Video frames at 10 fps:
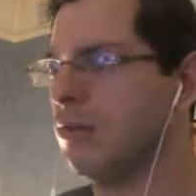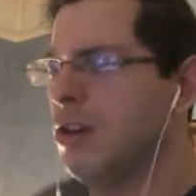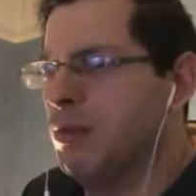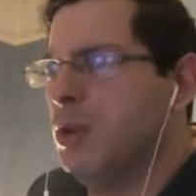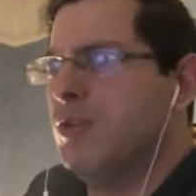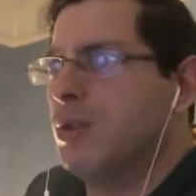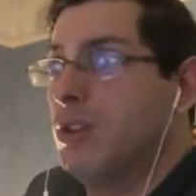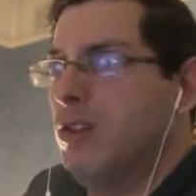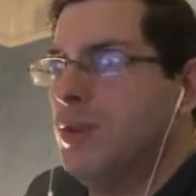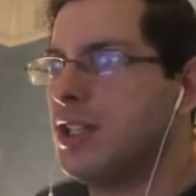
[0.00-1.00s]
Got moved to a
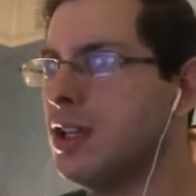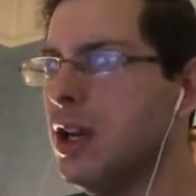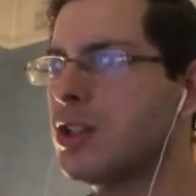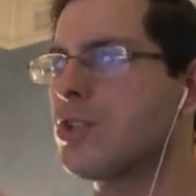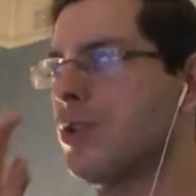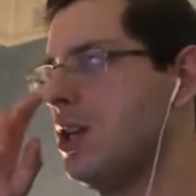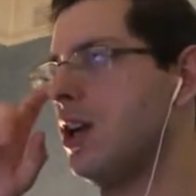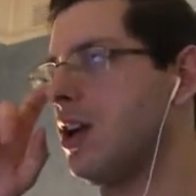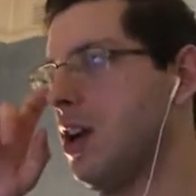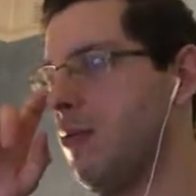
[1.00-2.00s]
UBCS
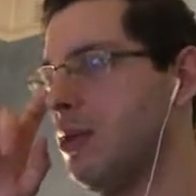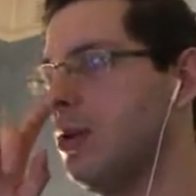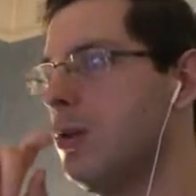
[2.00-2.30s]
training camp.